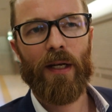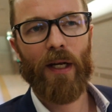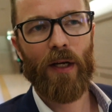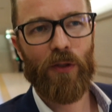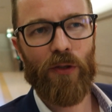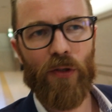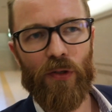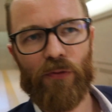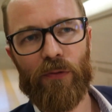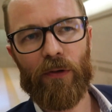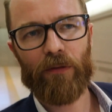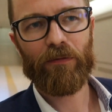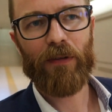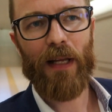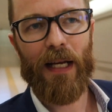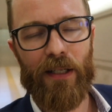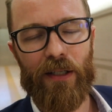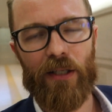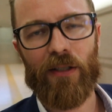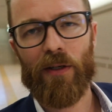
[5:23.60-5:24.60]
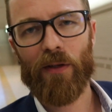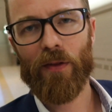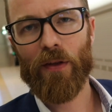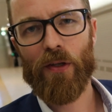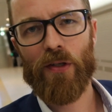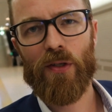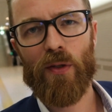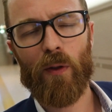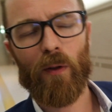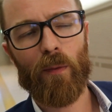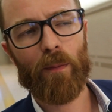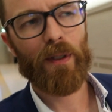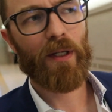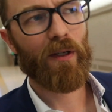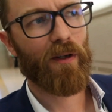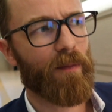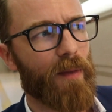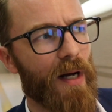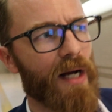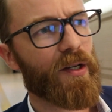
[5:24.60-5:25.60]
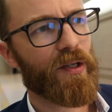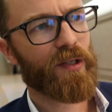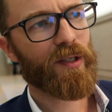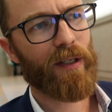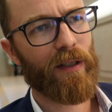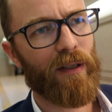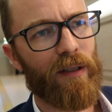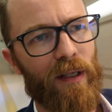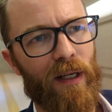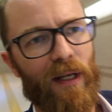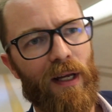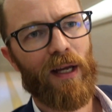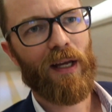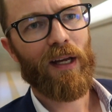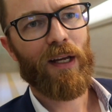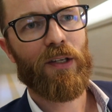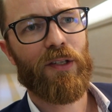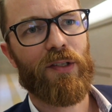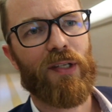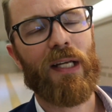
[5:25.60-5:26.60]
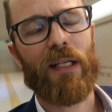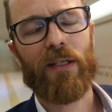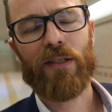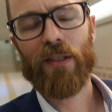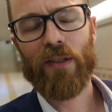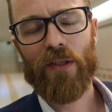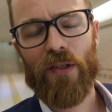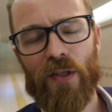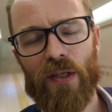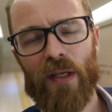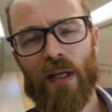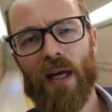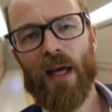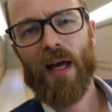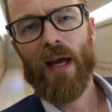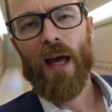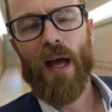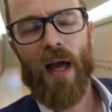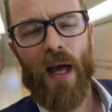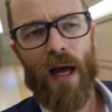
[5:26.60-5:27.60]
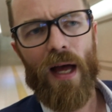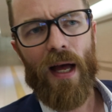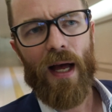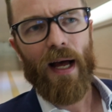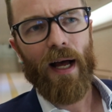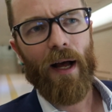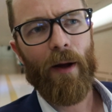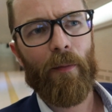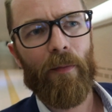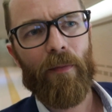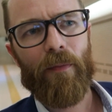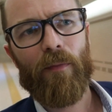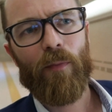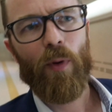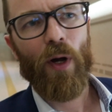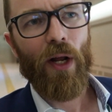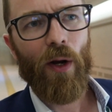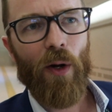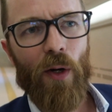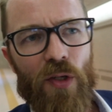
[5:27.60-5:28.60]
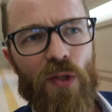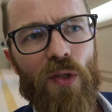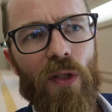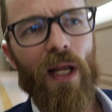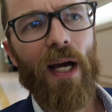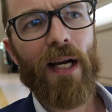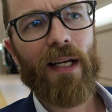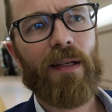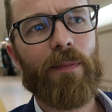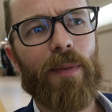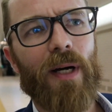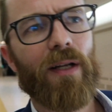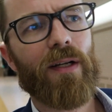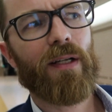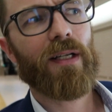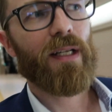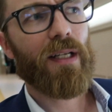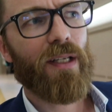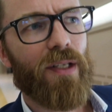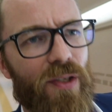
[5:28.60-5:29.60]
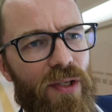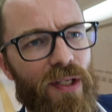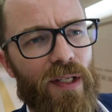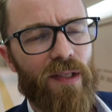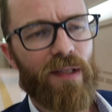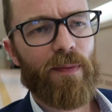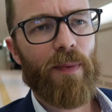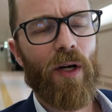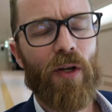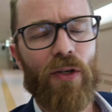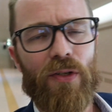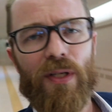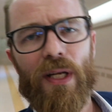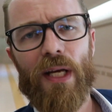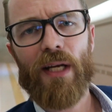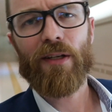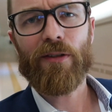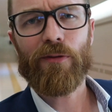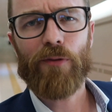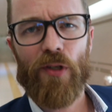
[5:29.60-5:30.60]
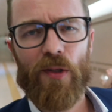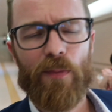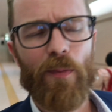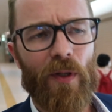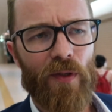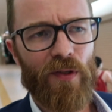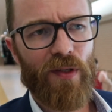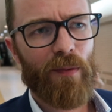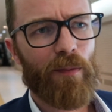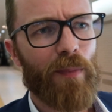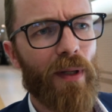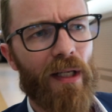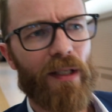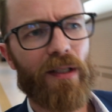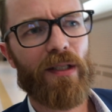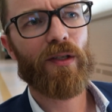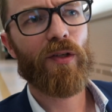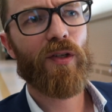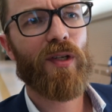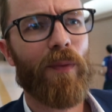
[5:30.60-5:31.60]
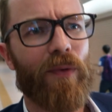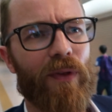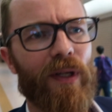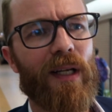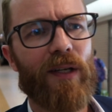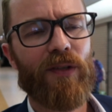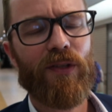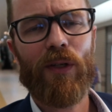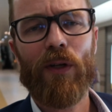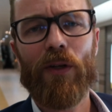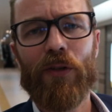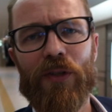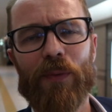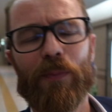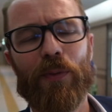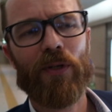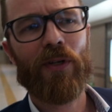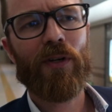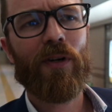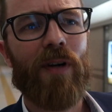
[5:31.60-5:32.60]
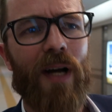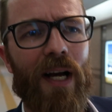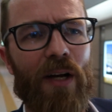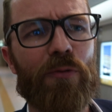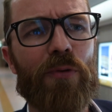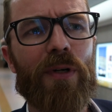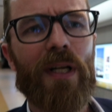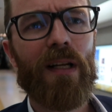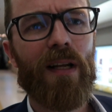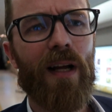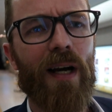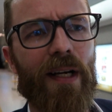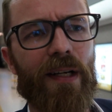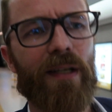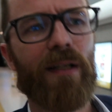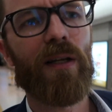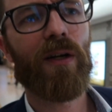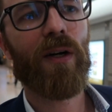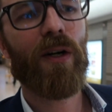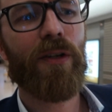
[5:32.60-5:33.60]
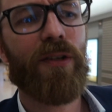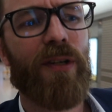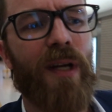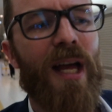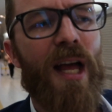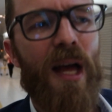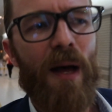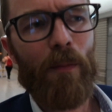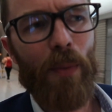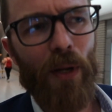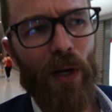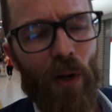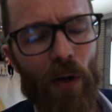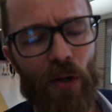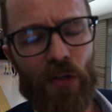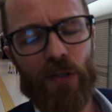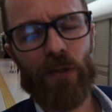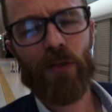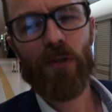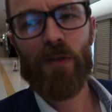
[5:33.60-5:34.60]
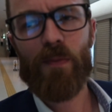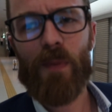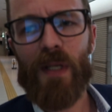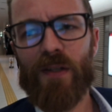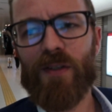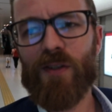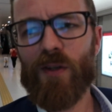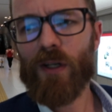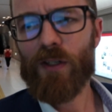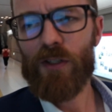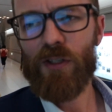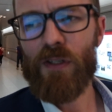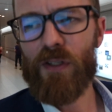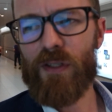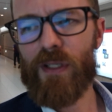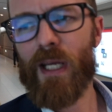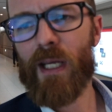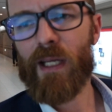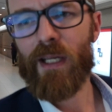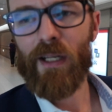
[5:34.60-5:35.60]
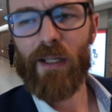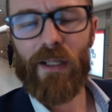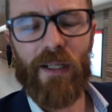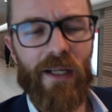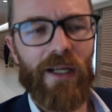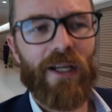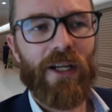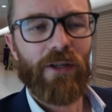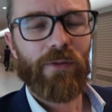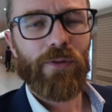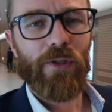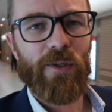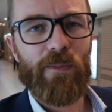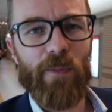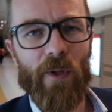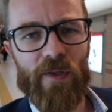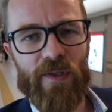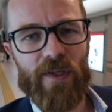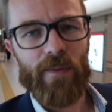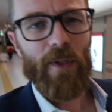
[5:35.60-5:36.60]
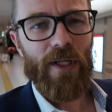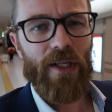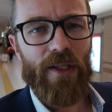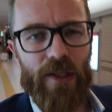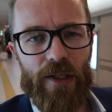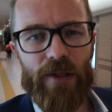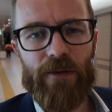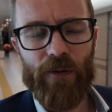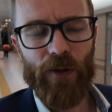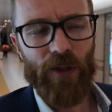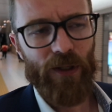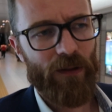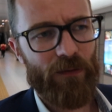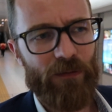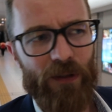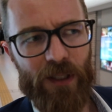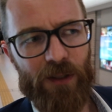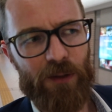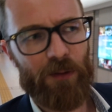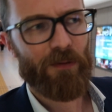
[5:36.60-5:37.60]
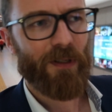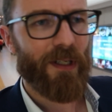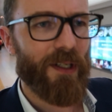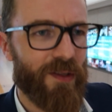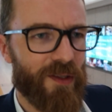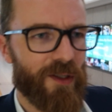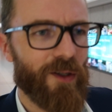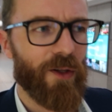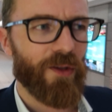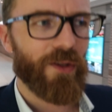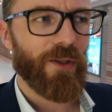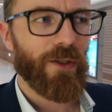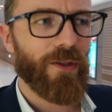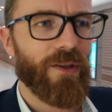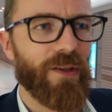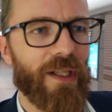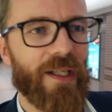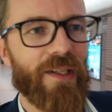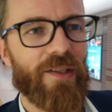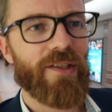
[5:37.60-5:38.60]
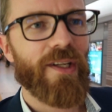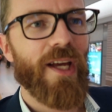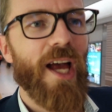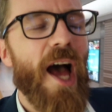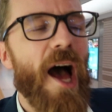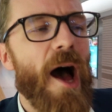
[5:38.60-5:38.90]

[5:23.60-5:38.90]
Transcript: Now, just reflecting on this whole be your master sentence, um, what I also like about it is it's about taking responsibility, something as an entrepreneur I really like a lot, but it also just means not just taking responsibilities for your victories and all the good things,